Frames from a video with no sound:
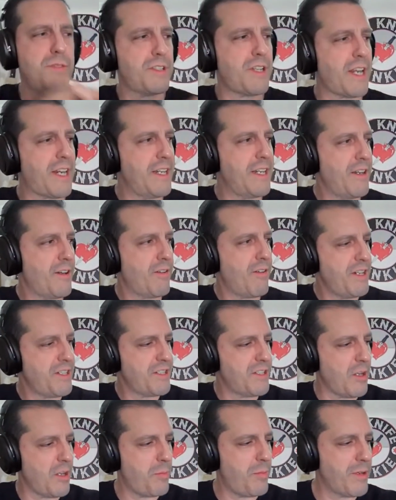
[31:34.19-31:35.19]
second
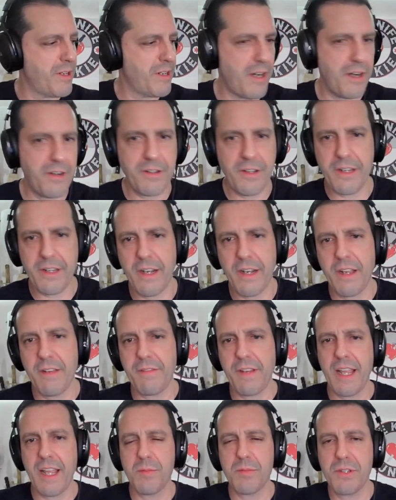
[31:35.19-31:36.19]
iteration. I'll put it under the
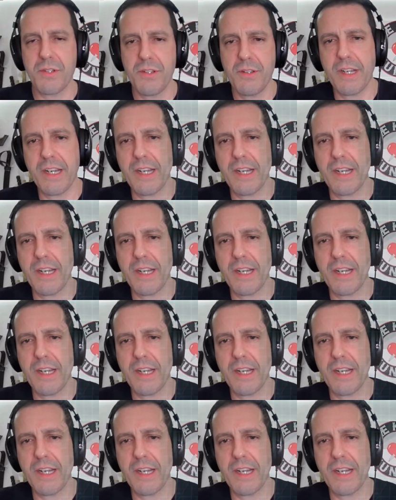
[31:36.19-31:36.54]
knife cam so you